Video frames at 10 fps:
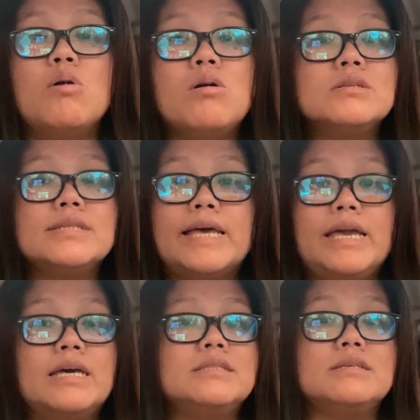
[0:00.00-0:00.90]
Malls like
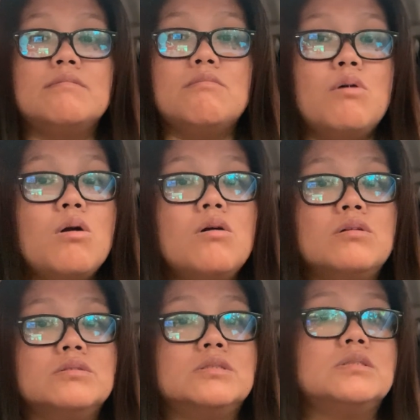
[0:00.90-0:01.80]
SM
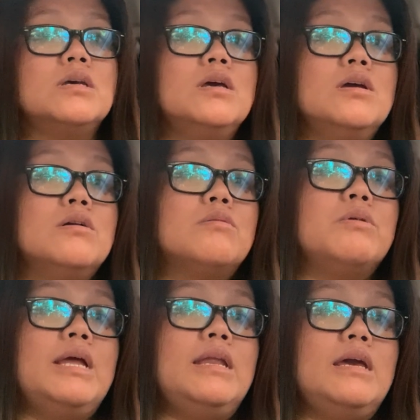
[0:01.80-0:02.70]
malls
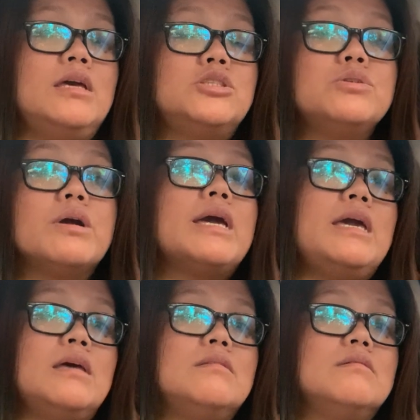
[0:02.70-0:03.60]
really took a
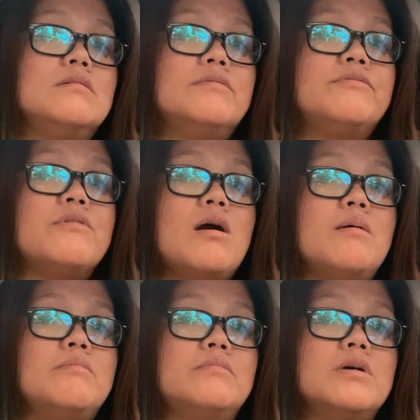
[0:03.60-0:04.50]
hit
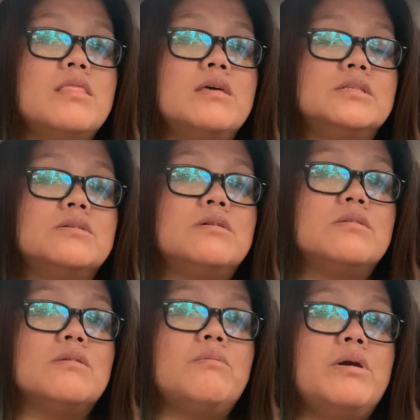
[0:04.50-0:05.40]
from this
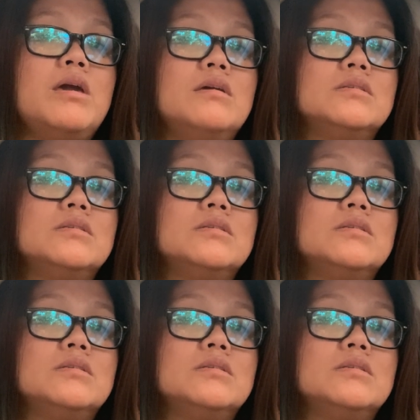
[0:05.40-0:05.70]
earthquake.